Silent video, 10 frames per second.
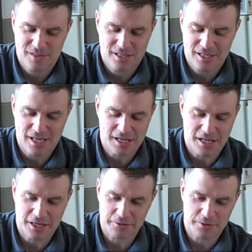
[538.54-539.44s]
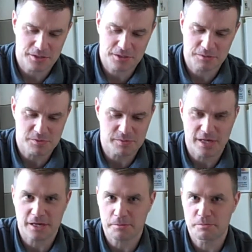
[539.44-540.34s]
can't handle it, comes
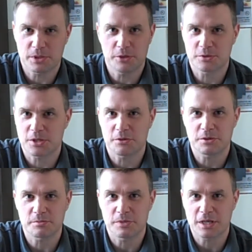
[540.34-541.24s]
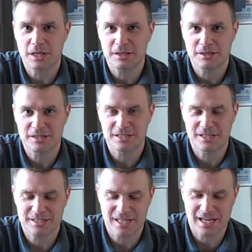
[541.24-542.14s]
back, blows all his money, gets a
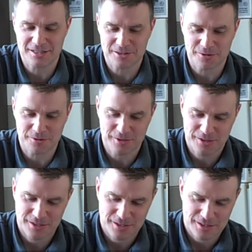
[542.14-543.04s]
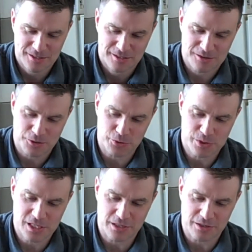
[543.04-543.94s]
tattoo. Old
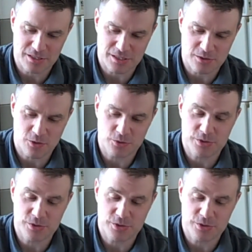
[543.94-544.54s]
Scully is his old